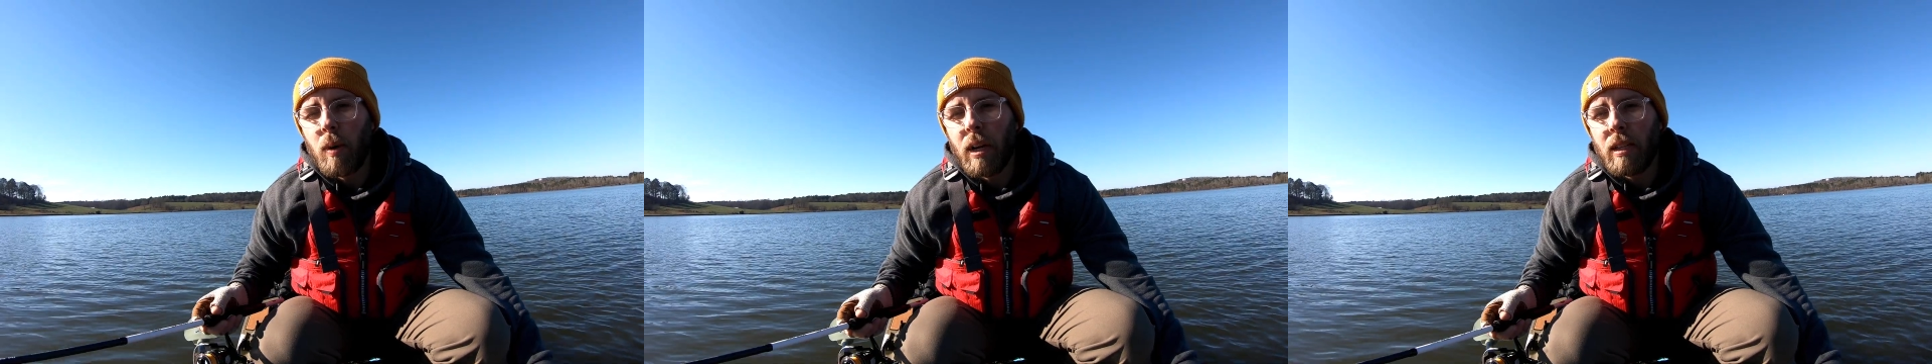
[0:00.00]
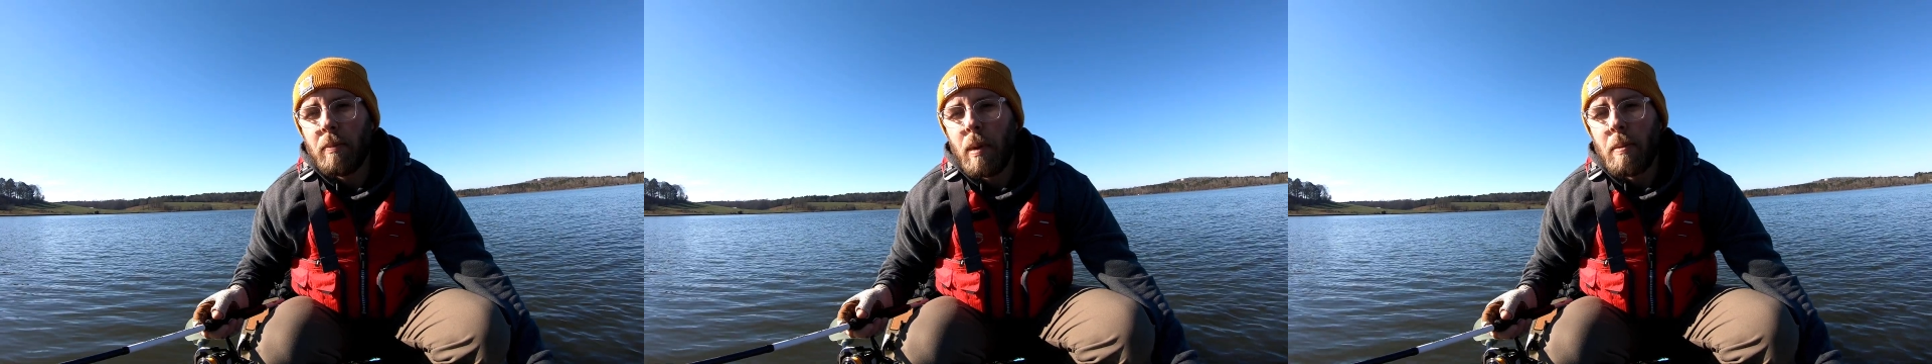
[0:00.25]
I
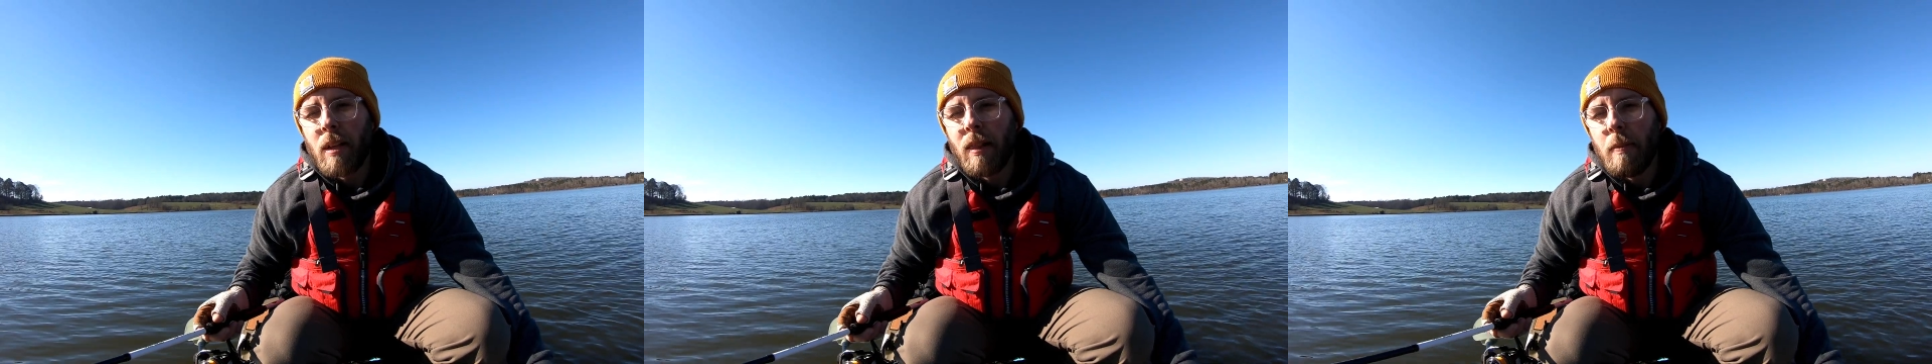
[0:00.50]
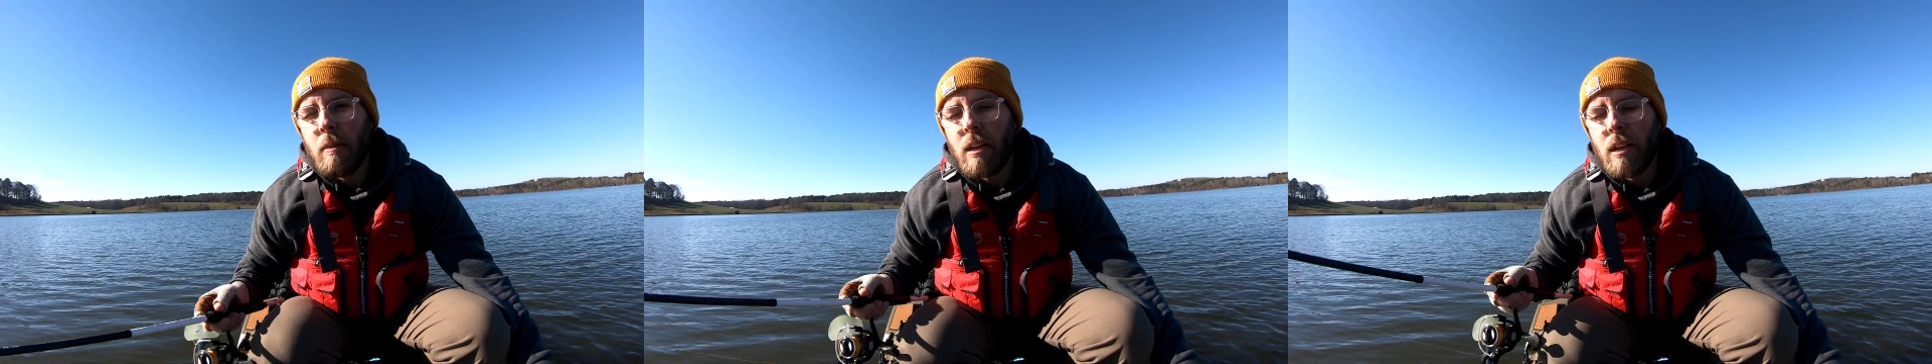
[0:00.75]
can maybe
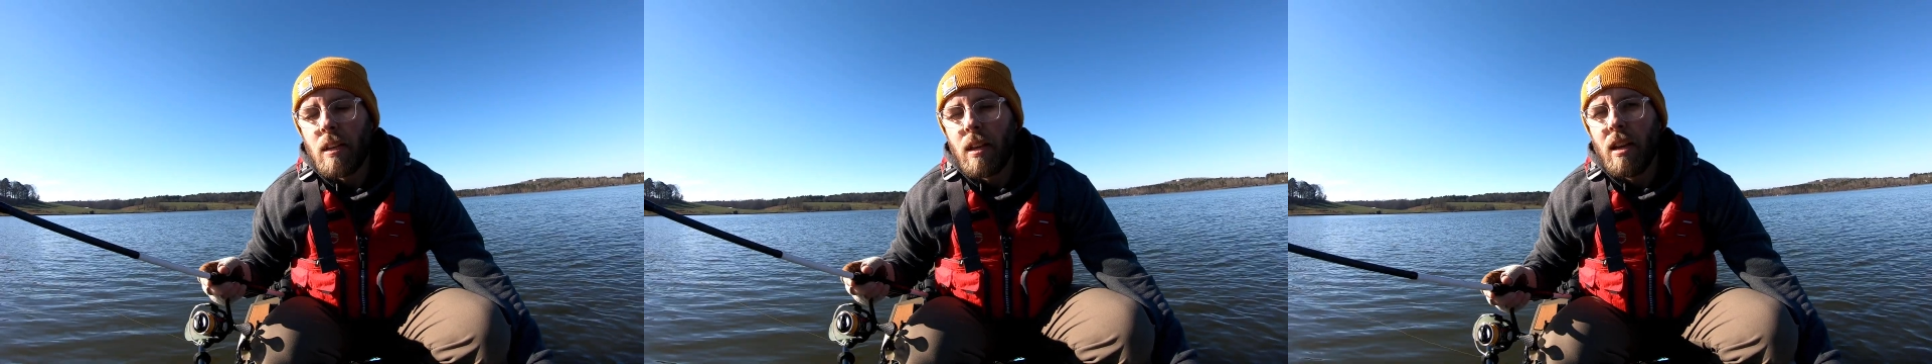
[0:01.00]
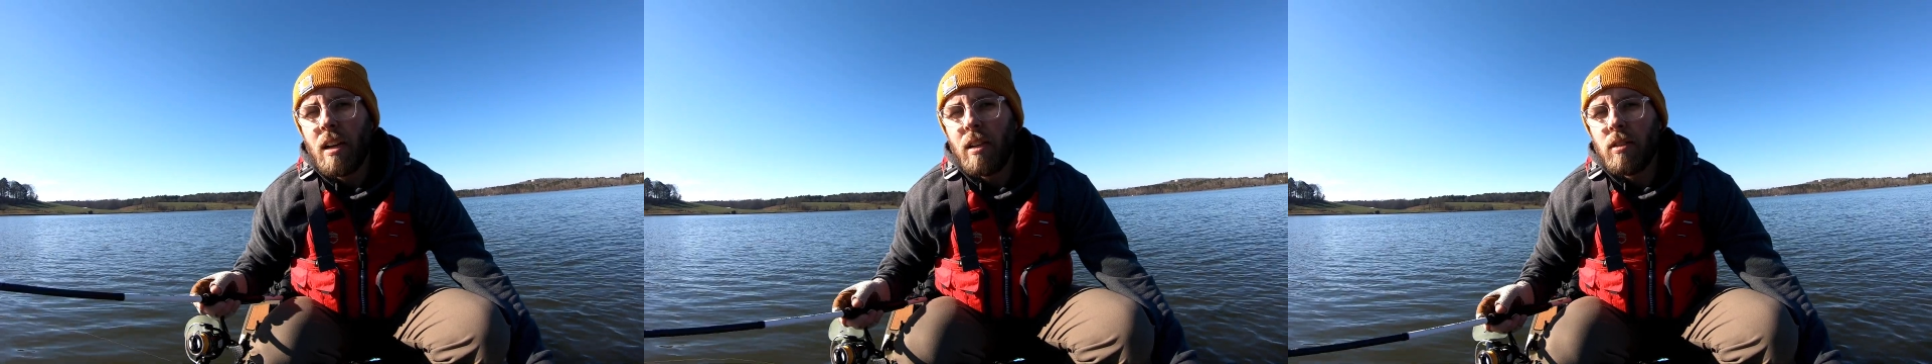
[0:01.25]
eliminate
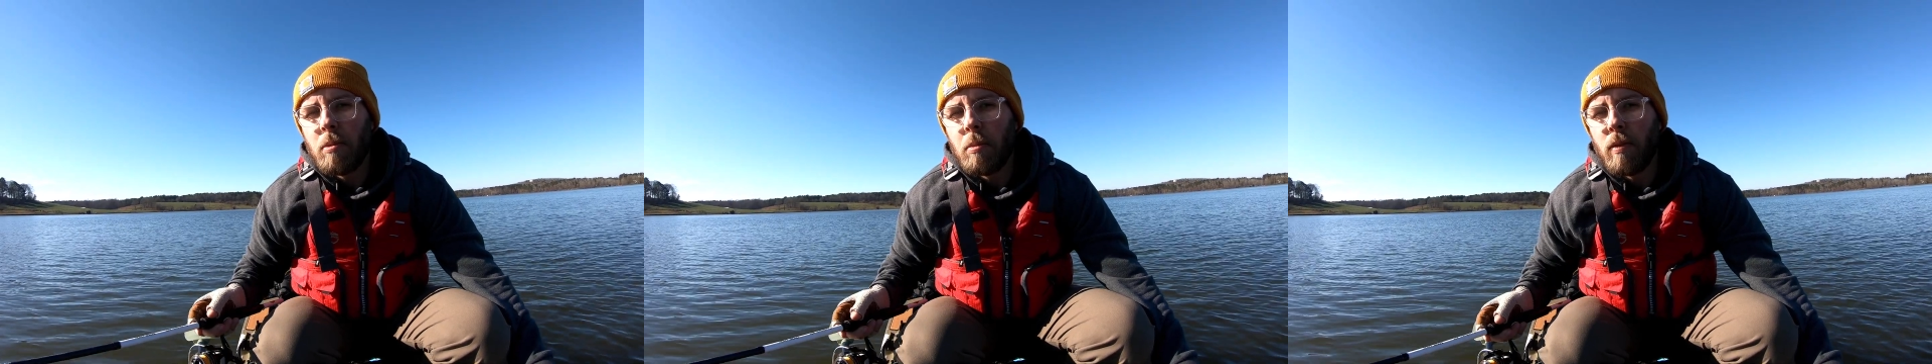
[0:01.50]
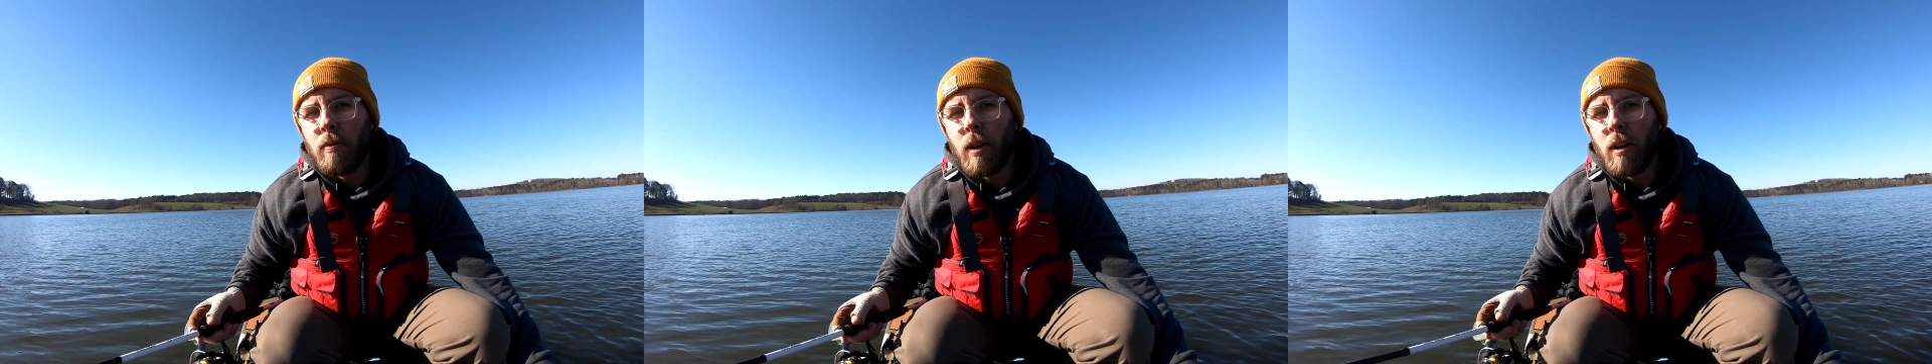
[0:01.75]
some of
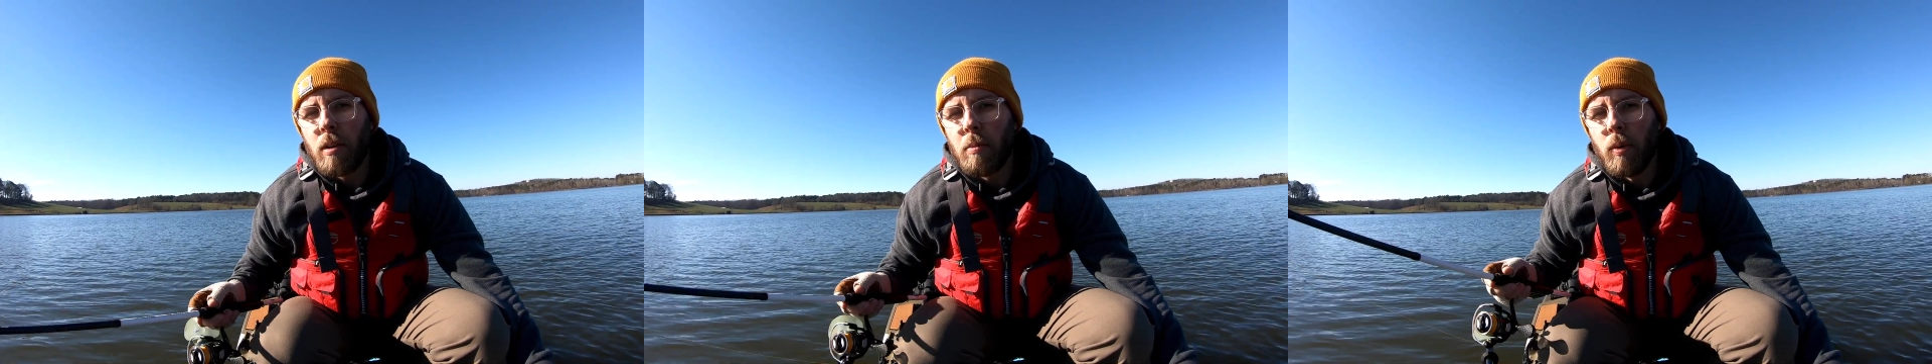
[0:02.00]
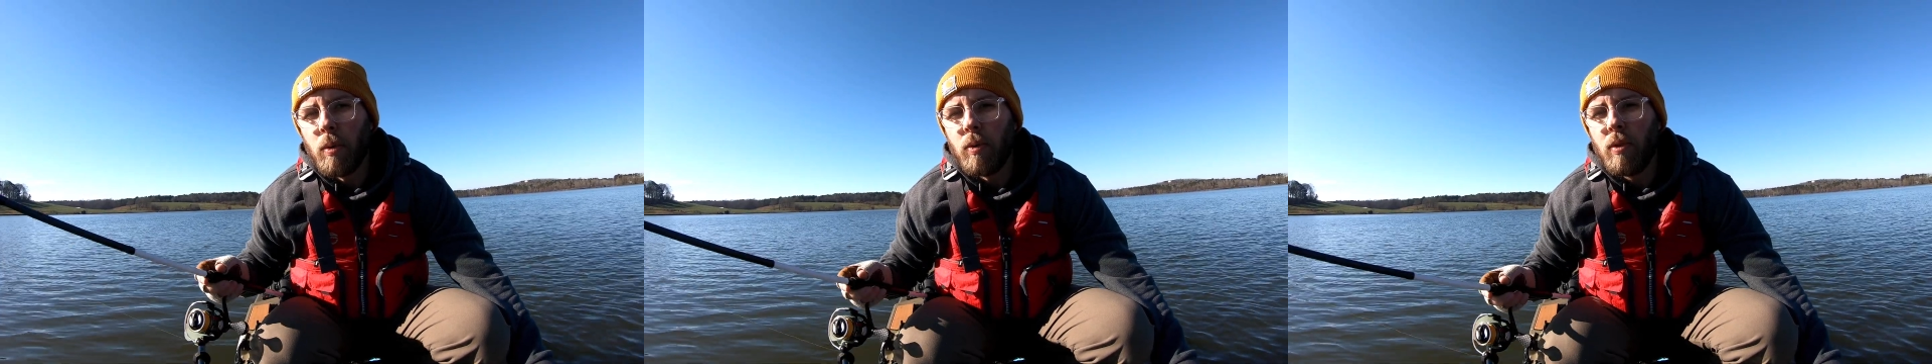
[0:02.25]
the
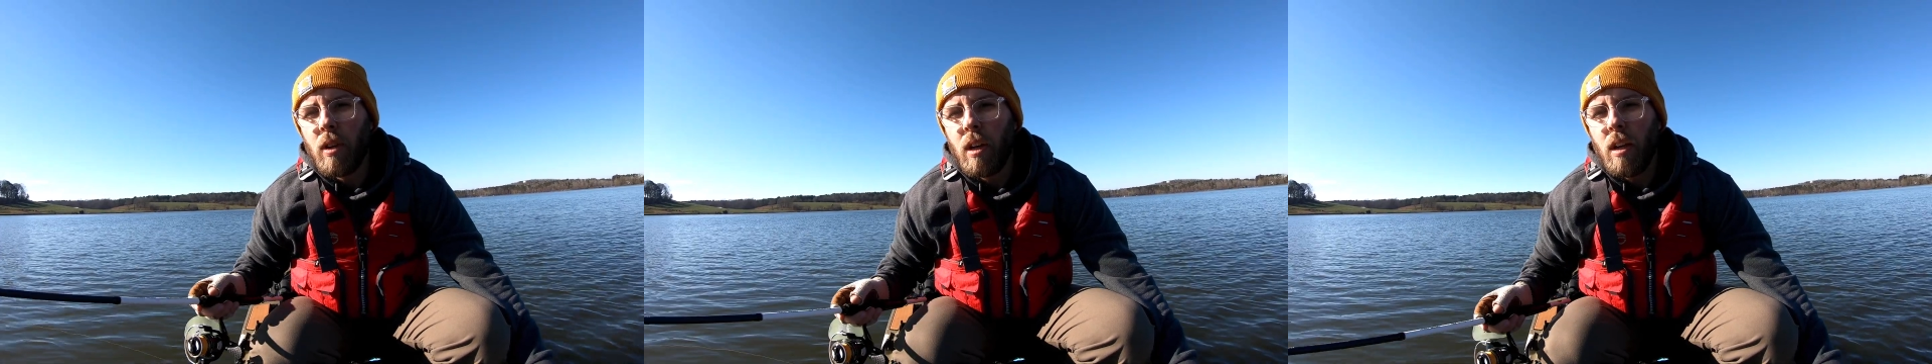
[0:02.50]
variables